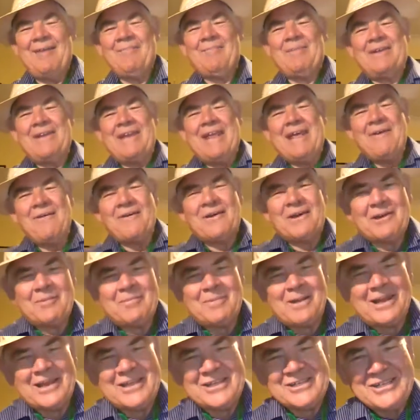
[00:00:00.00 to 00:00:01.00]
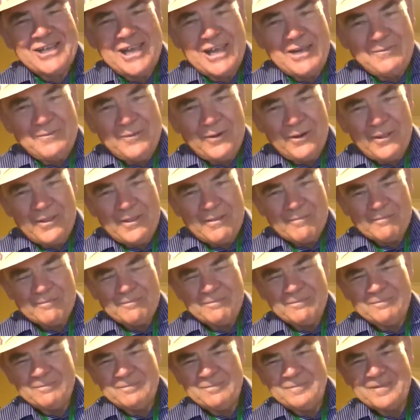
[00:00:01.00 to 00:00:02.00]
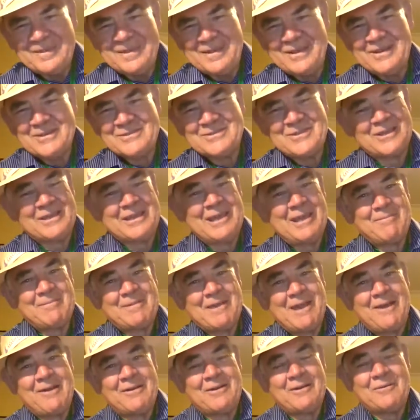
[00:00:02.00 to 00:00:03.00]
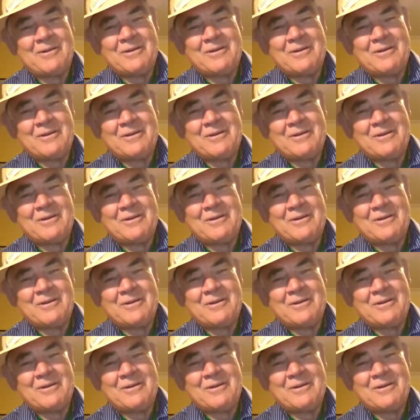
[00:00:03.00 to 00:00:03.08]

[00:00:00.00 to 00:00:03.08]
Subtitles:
But now I've got a bloody shed full of them. Because I kept going.